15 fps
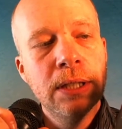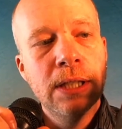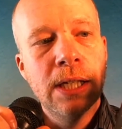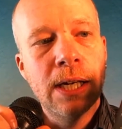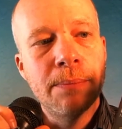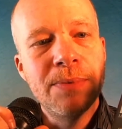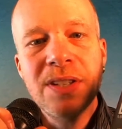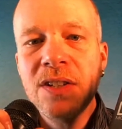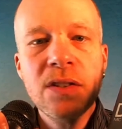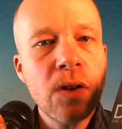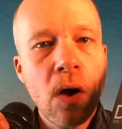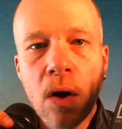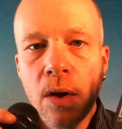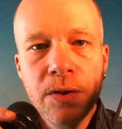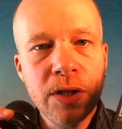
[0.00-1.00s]
This is
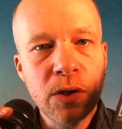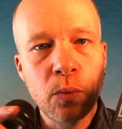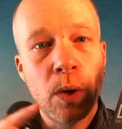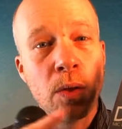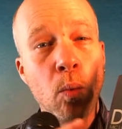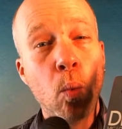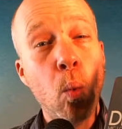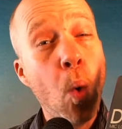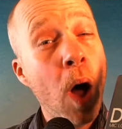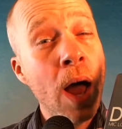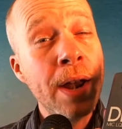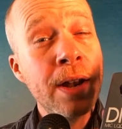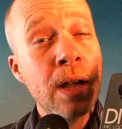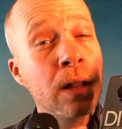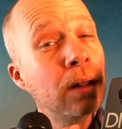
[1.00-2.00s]
all just with
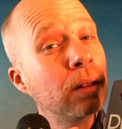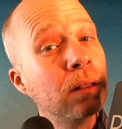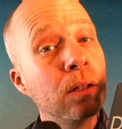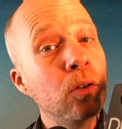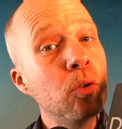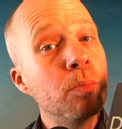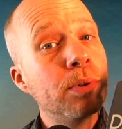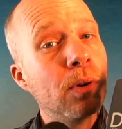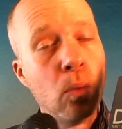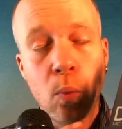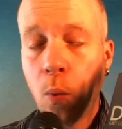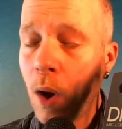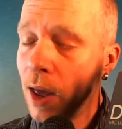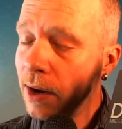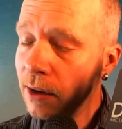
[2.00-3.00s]
one loop,
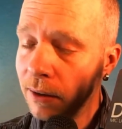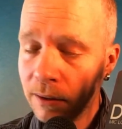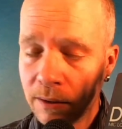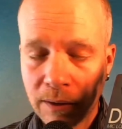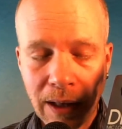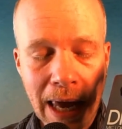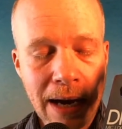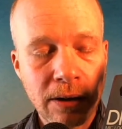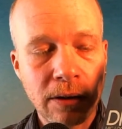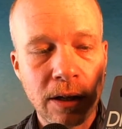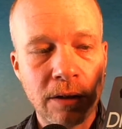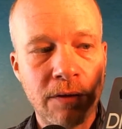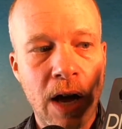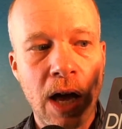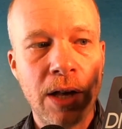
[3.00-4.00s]
one layer
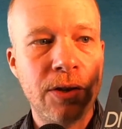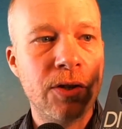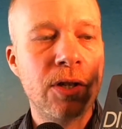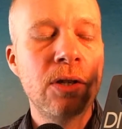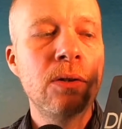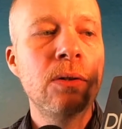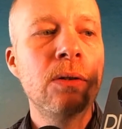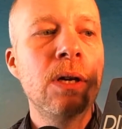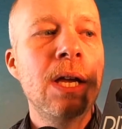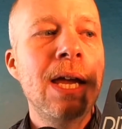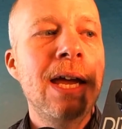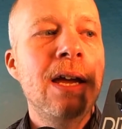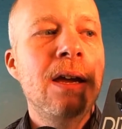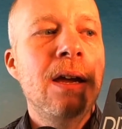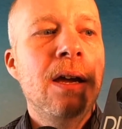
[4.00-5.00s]
of undo.
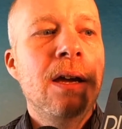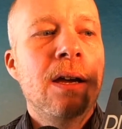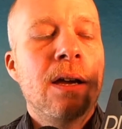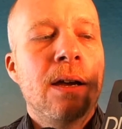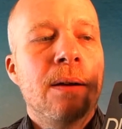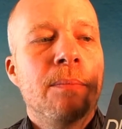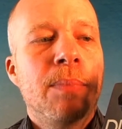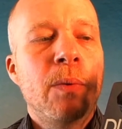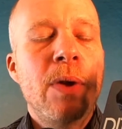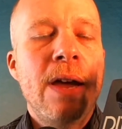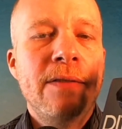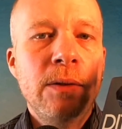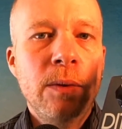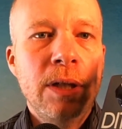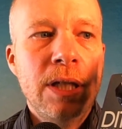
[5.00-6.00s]
But we
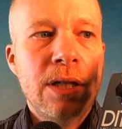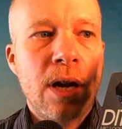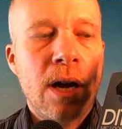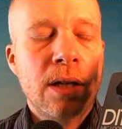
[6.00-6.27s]
haven't really talked